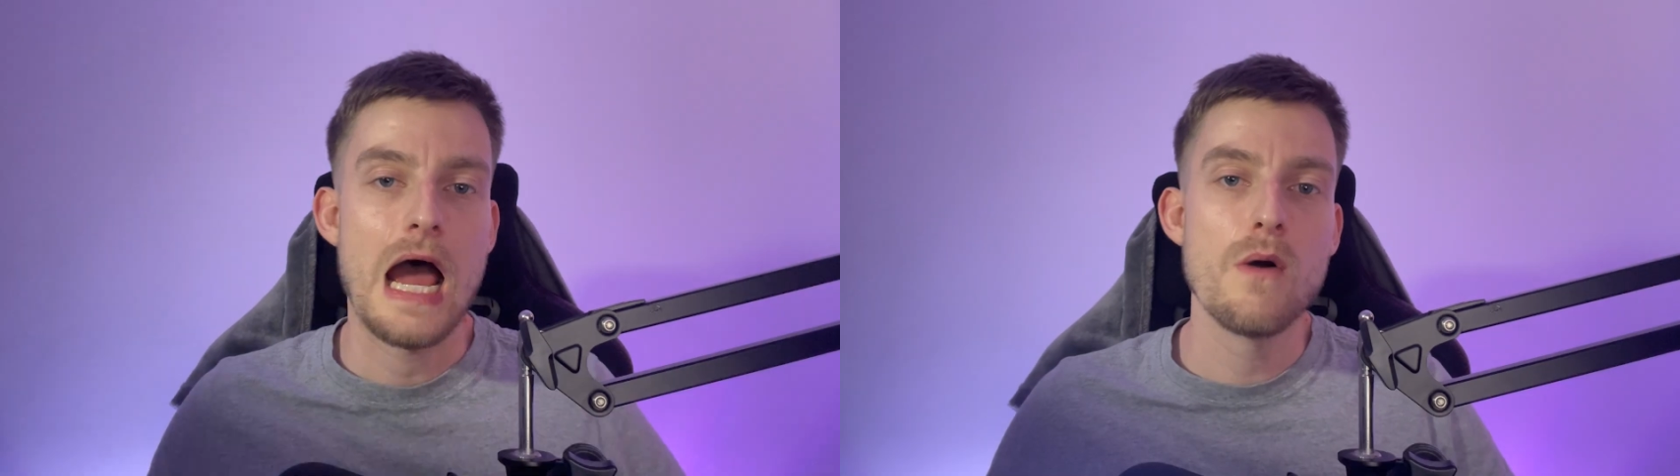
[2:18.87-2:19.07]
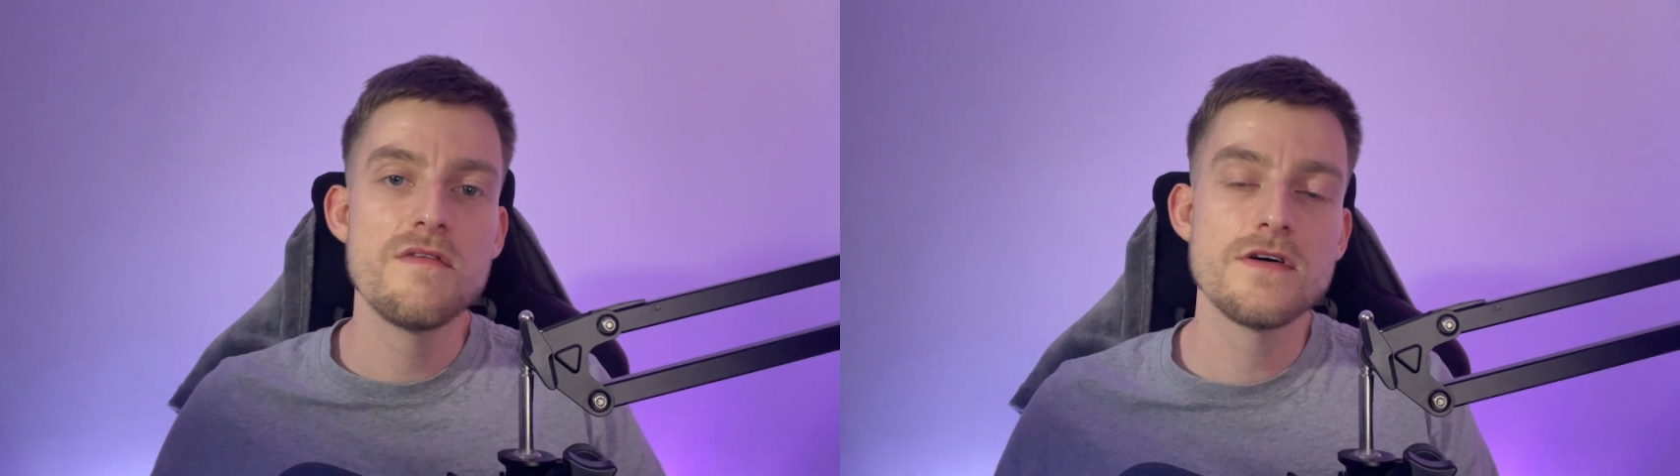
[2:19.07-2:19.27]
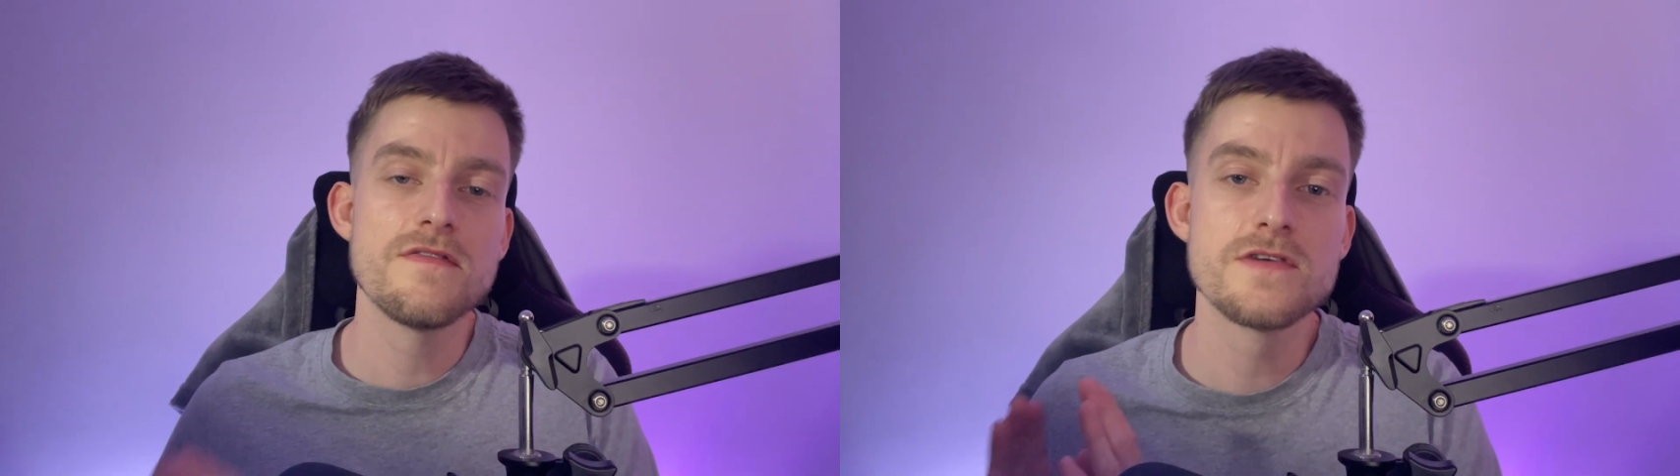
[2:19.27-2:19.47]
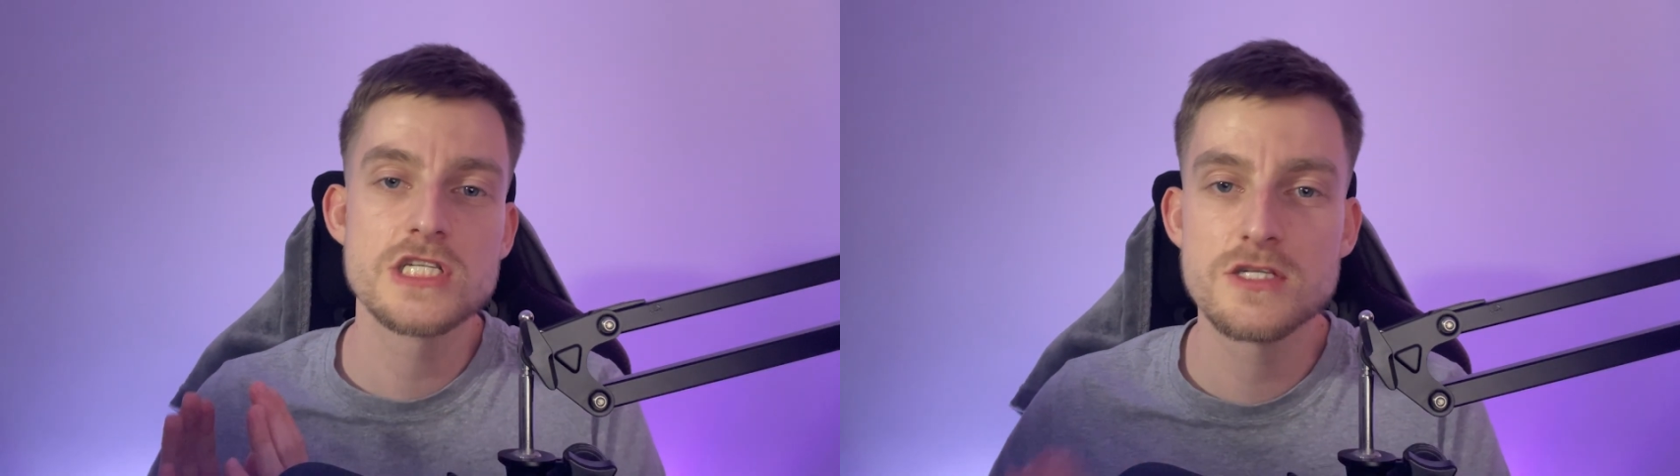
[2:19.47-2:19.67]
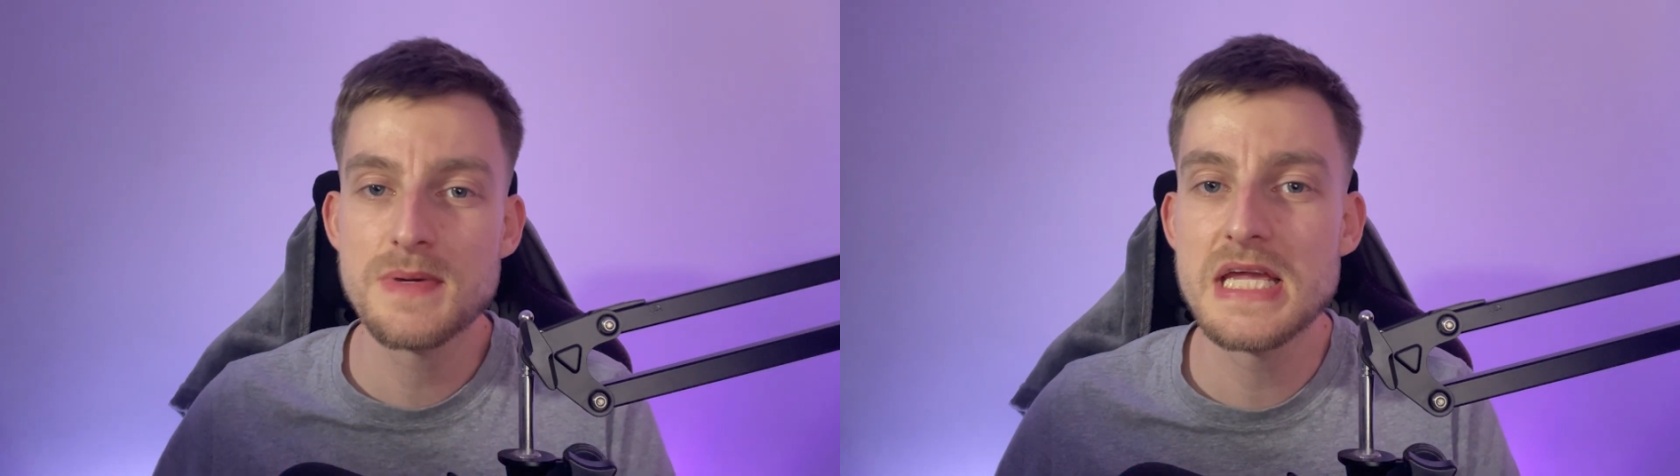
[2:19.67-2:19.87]
However, for
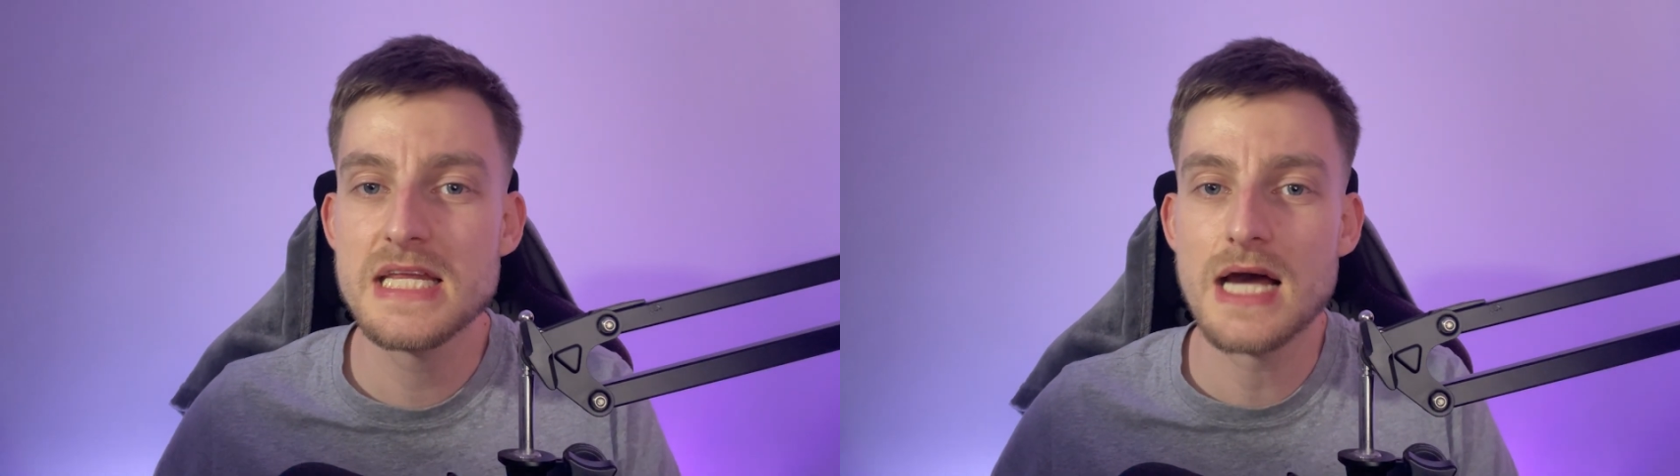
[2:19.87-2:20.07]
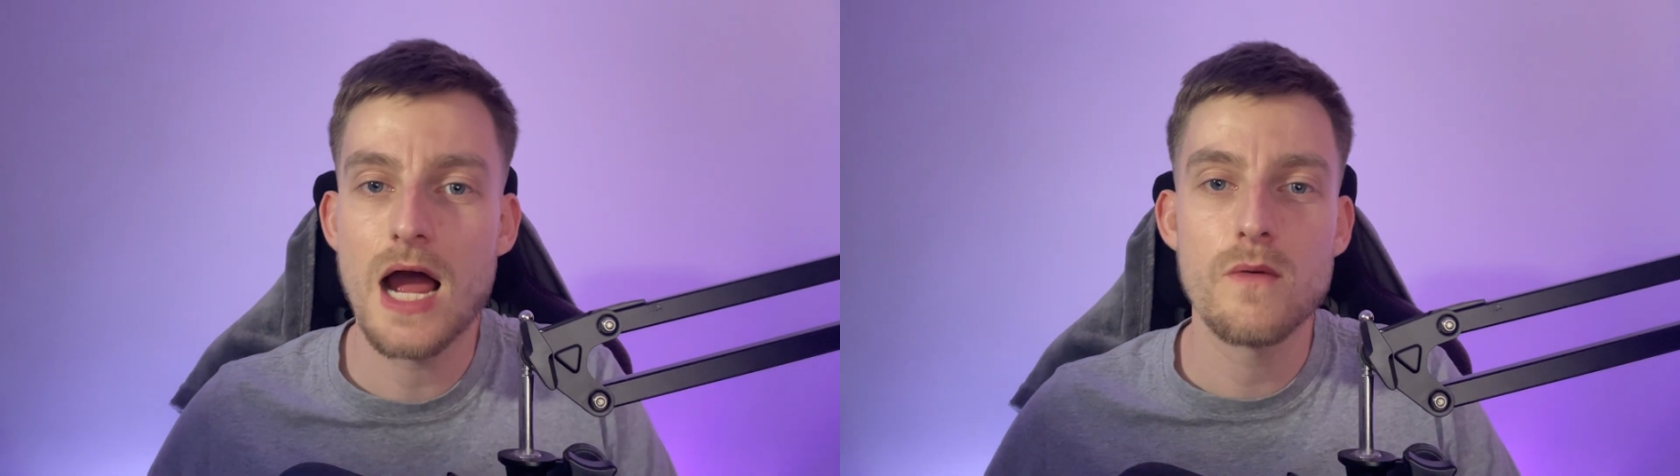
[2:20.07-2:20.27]
speed, I